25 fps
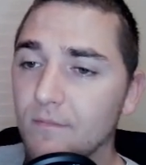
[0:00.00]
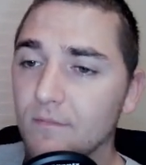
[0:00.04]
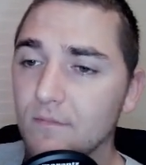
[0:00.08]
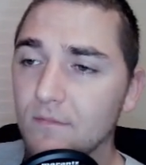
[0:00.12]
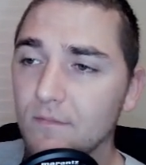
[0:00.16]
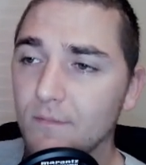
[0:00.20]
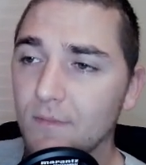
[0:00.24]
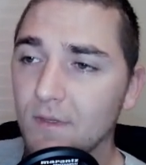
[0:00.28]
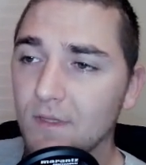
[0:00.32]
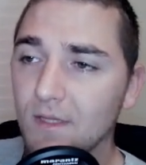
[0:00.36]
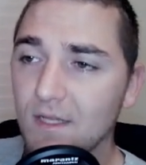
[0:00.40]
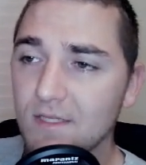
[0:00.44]

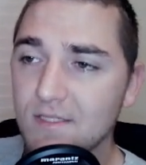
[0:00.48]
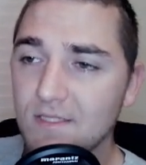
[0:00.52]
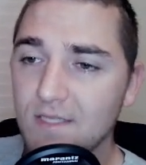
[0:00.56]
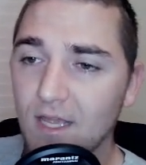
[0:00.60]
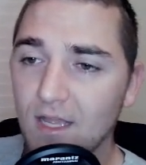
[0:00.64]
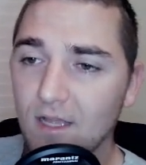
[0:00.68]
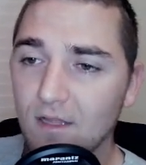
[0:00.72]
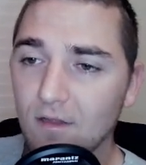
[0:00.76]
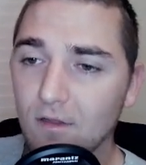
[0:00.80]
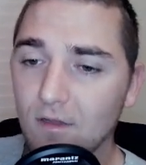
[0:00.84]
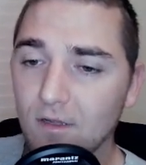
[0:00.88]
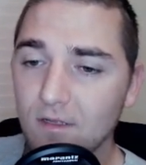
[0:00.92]
But let's take
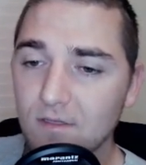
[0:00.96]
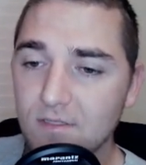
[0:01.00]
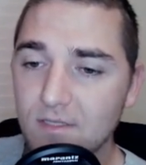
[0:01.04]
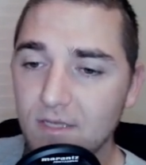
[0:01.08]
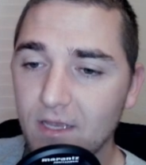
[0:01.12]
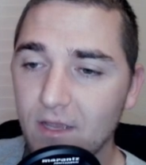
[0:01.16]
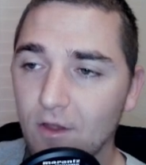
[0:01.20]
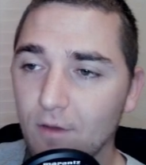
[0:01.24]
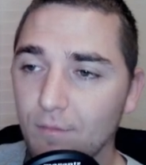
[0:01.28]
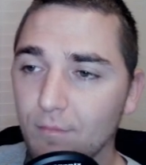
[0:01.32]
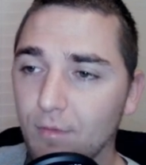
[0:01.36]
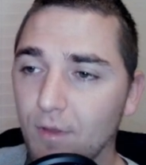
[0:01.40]
a look and see
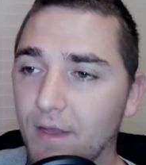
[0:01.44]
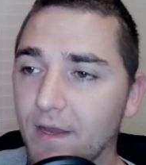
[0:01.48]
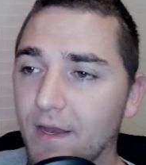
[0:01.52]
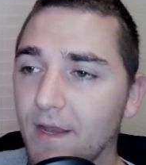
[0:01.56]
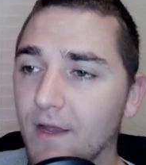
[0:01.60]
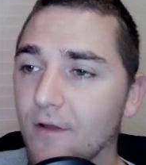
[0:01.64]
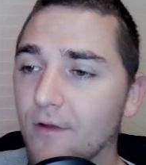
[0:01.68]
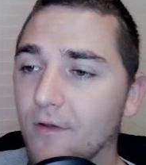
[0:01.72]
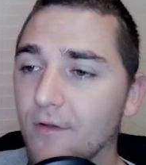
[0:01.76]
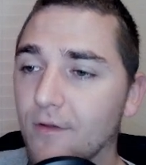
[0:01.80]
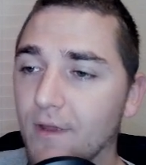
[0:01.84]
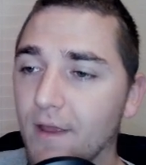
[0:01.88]
how it played
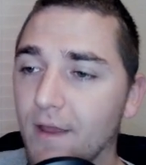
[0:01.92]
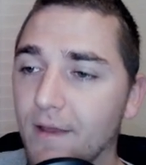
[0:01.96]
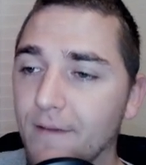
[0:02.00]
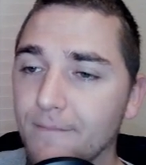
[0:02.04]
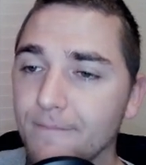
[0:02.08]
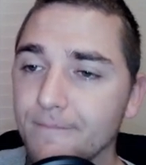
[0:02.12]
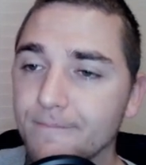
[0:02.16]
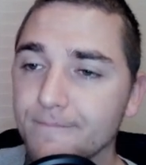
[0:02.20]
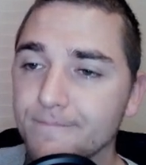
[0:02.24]
out, okay?